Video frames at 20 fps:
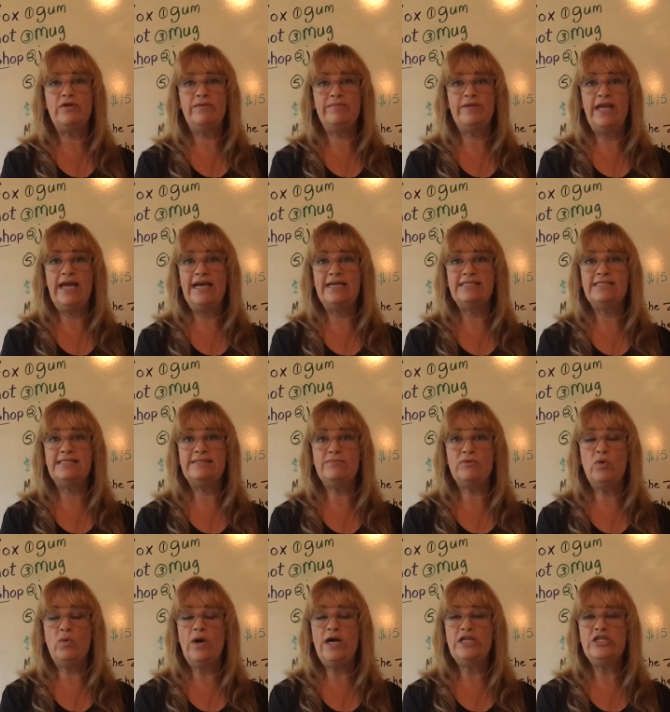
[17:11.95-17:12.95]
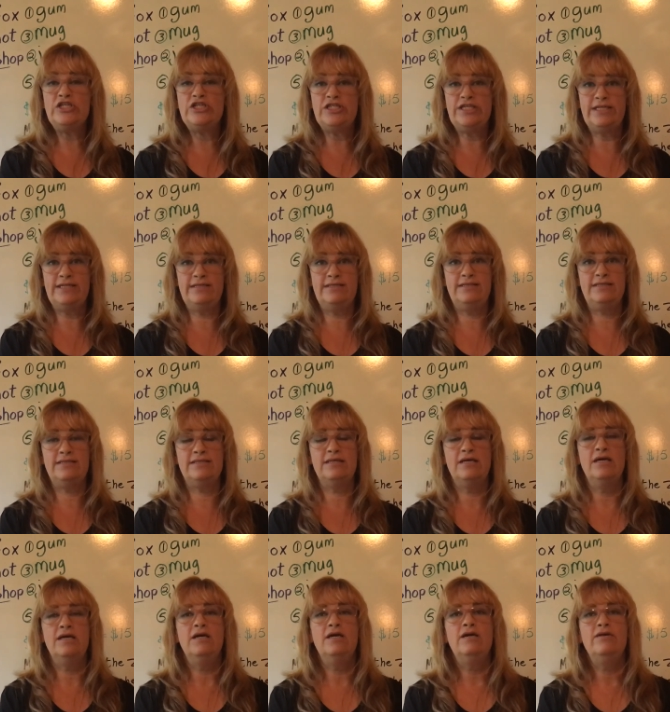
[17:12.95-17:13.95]
I'm going to ask some questions
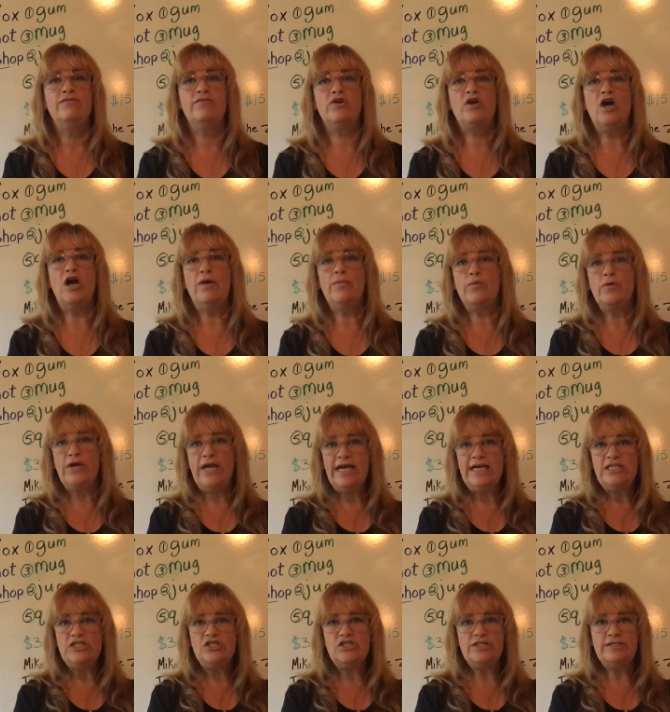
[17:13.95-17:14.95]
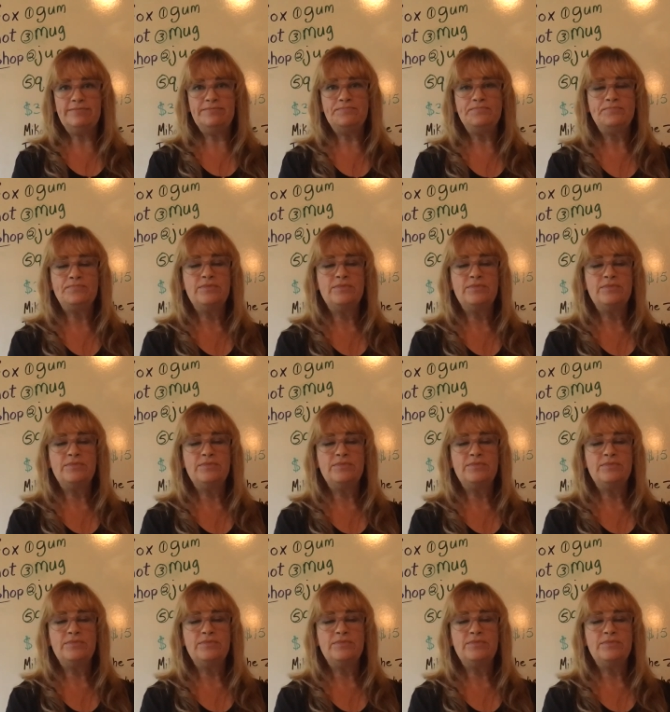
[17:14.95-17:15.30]
for comprehension.